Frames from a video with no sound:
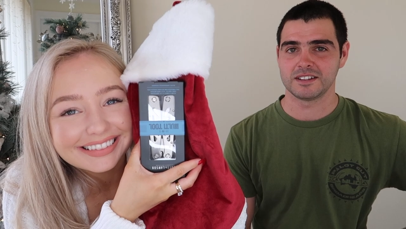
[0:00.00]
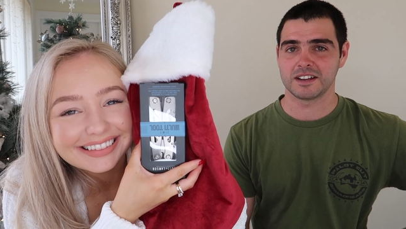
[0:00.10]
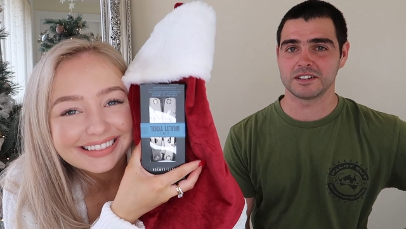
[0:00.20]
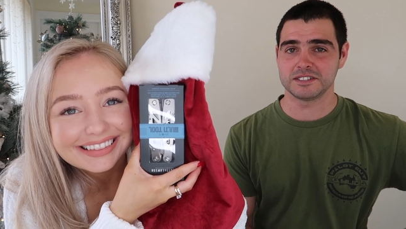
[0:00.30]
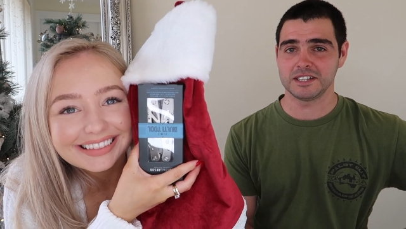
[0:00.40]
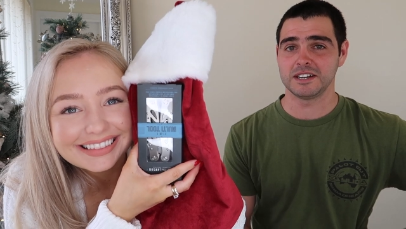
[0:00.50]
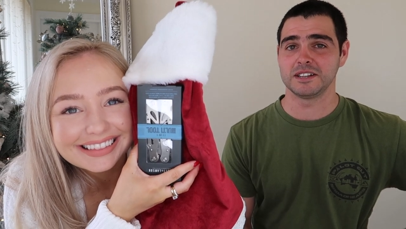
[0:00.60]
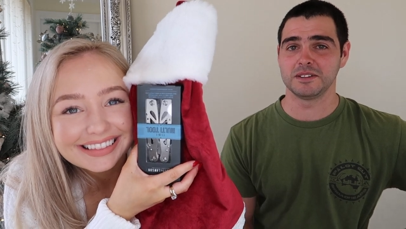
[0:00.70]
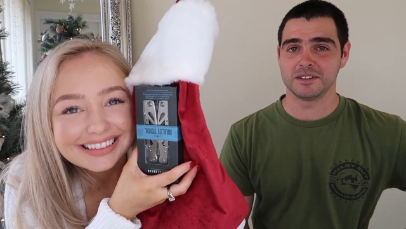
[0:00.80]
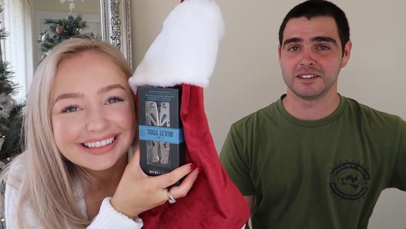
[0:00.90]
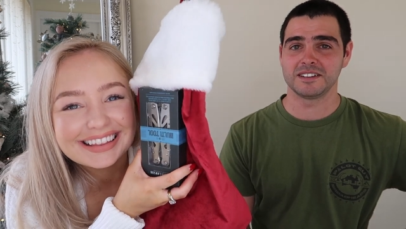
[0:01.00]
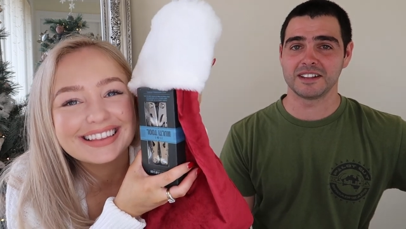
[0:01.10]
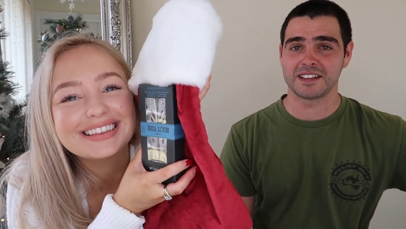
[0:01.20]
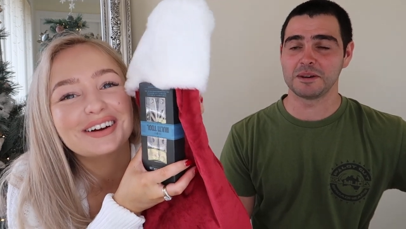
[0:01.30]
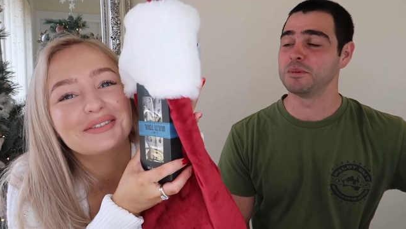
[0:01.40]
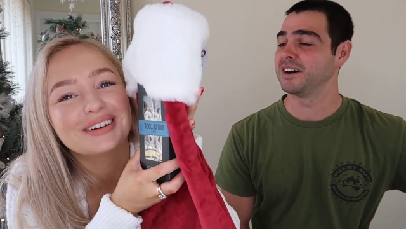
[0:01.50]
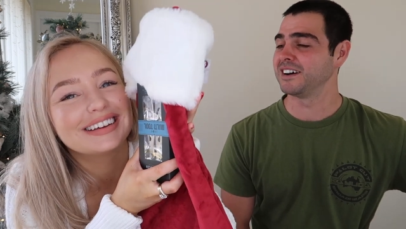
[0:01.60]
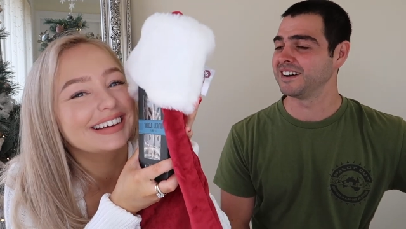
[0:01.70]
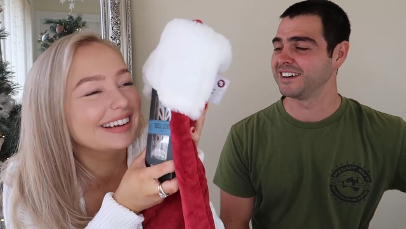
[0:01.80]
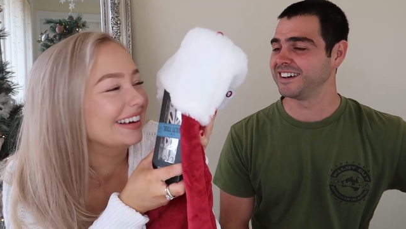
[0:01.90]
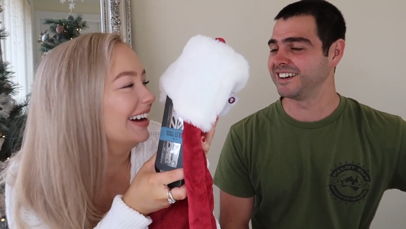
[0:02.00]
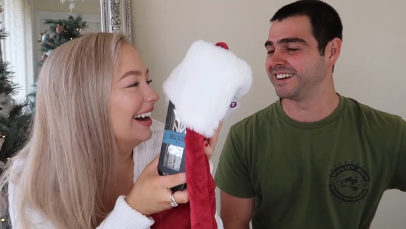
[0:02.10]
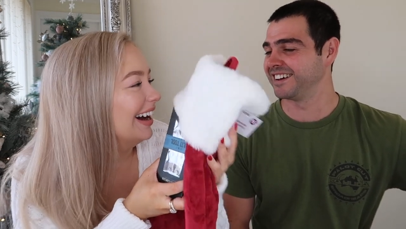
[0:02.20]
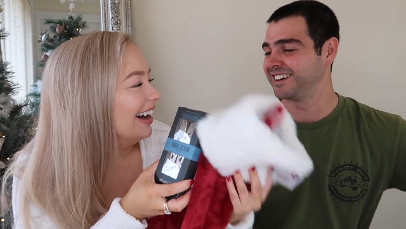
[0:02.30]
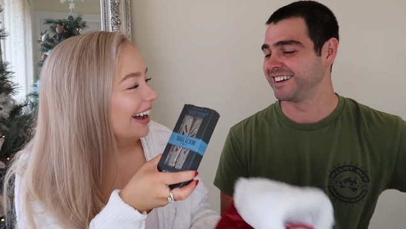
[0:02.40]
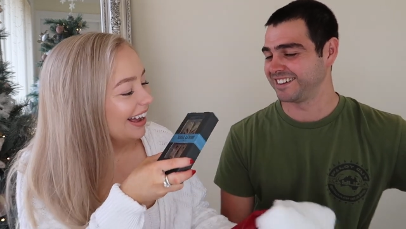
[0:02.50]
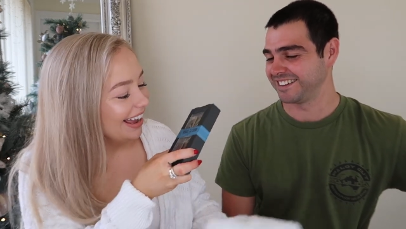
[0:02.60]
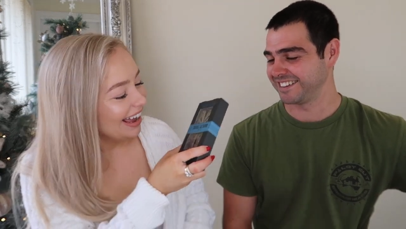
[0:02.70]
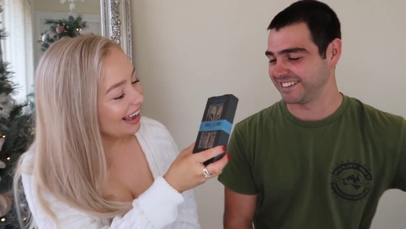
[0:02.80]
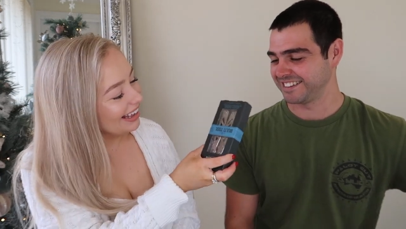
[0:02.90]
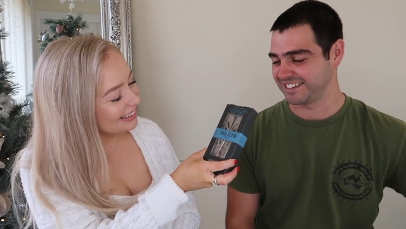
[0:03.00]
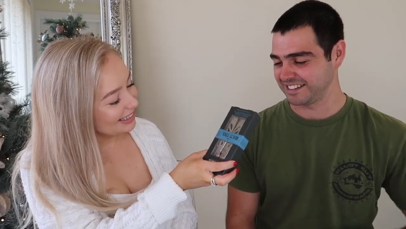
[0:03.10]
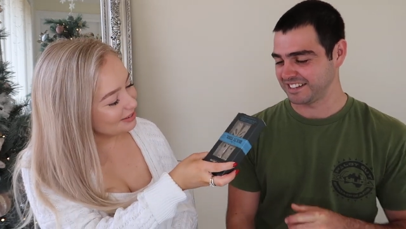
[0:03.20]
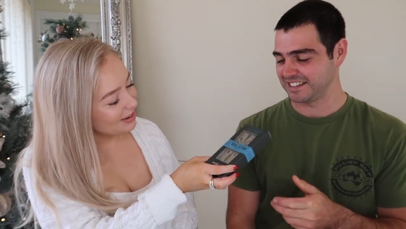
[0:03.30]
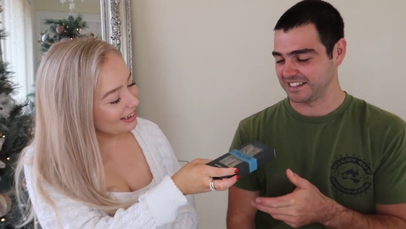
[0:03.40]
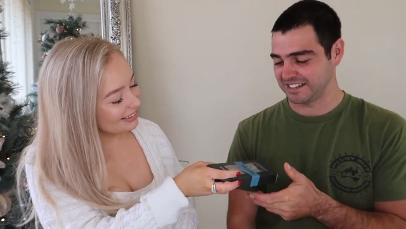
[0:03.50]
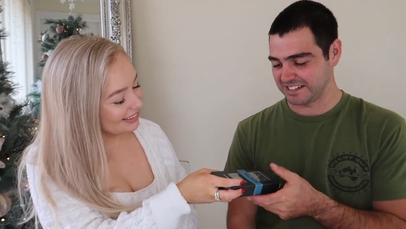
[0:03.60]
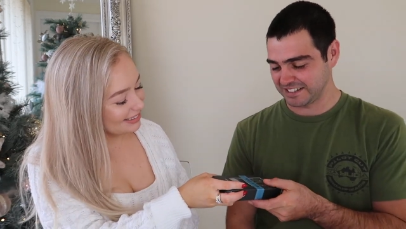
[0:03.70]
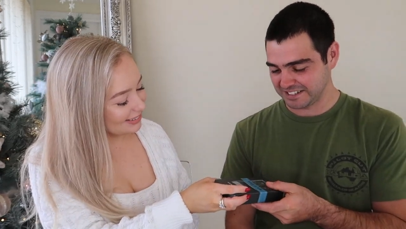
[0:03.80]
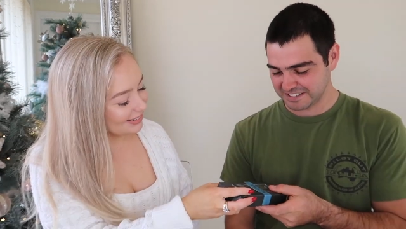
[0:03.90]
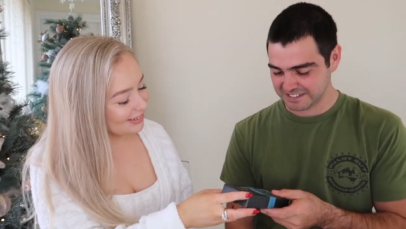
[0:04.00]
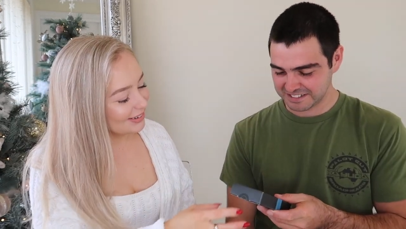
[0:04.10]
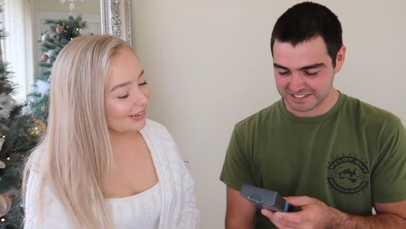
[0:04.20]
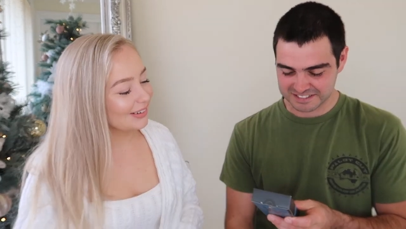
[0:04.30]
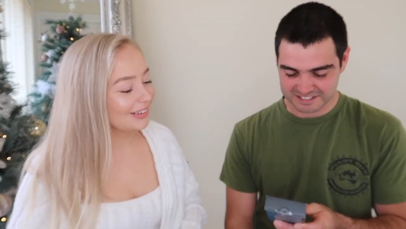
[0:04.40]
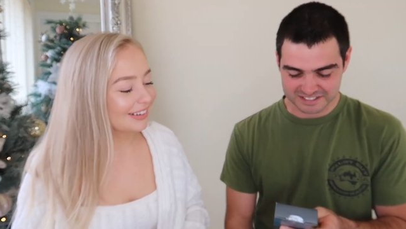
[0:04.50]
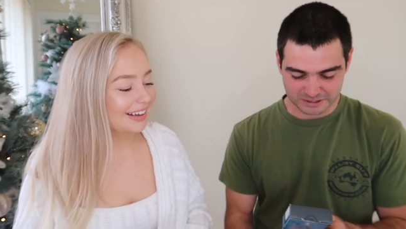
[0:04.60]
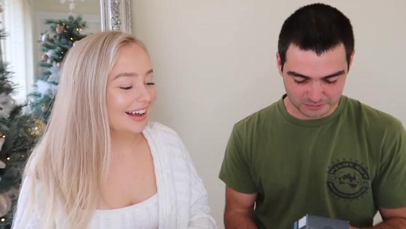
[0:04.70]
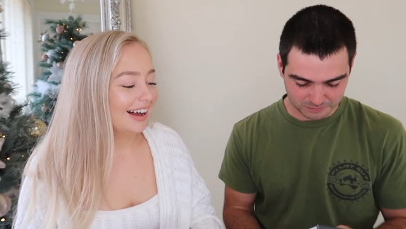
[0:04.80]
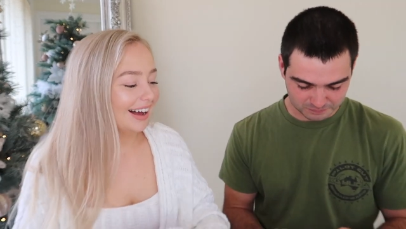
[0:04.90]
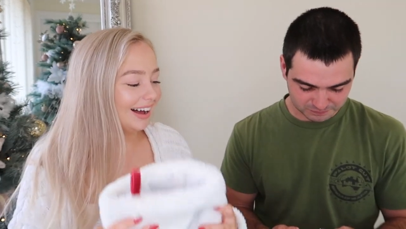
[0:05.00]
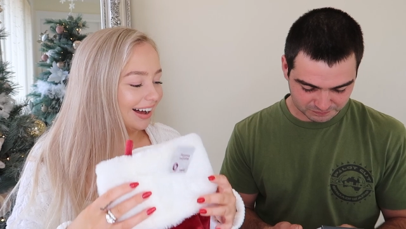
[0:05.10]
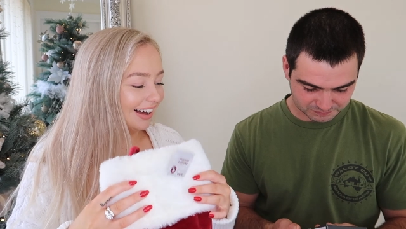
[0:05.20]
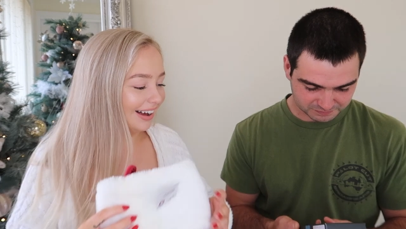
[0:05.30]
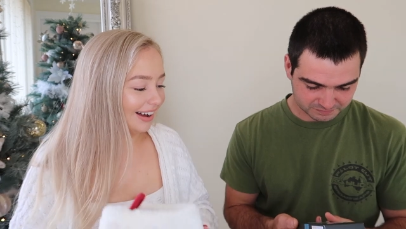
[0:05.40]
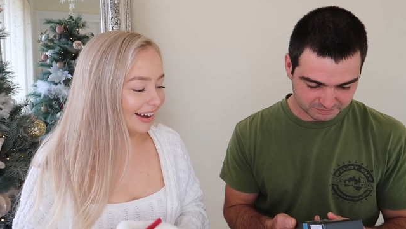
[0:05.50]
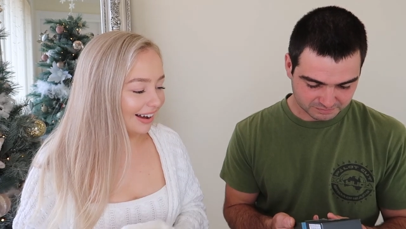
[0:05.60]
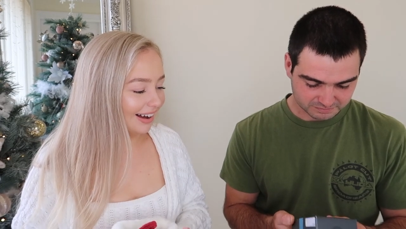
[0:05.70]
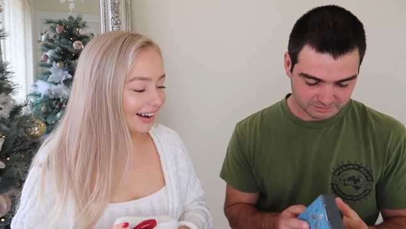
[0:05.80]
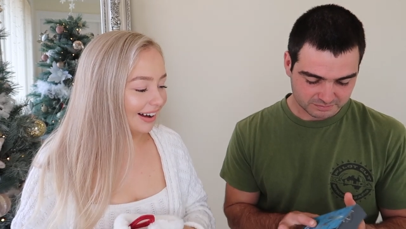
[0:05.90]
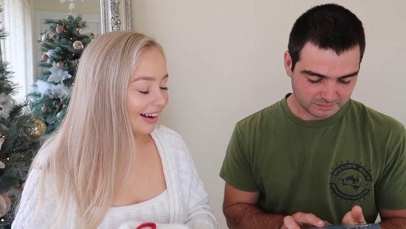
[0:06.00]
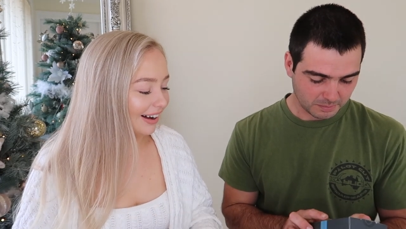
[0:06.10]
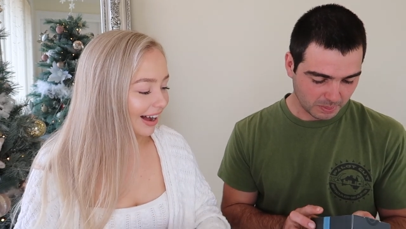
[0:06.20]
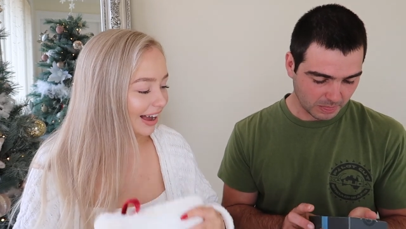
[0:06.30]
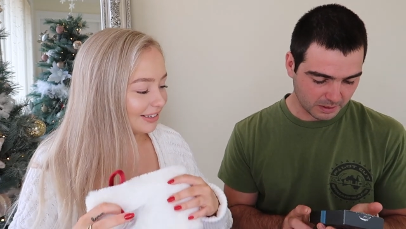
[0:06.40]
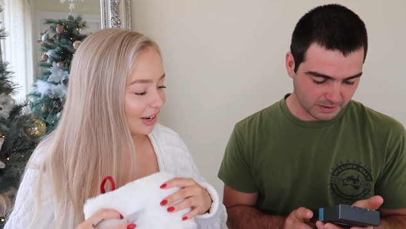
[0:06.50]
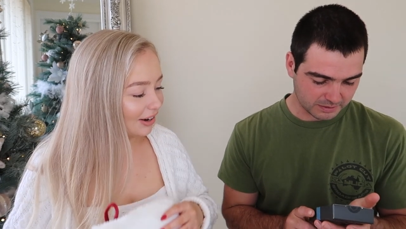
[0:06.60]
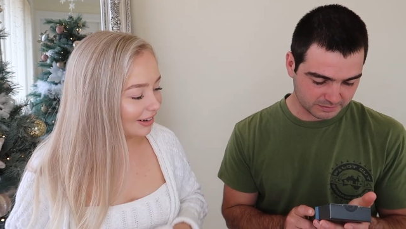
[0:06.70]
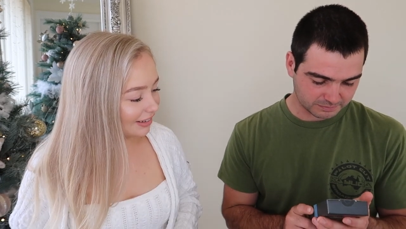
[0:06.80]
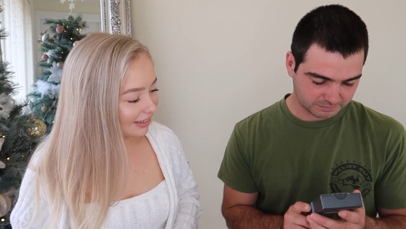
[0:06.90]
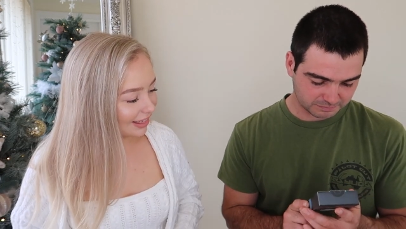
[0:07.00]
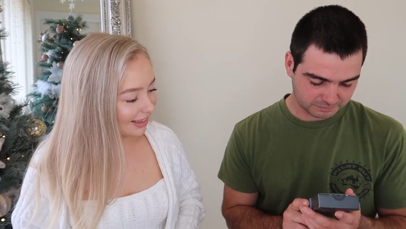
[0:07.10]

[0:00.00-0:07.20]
Speaker 1: I can see it in the camera.
Speaker 2: Stop looking. It's a multi-tool! I don't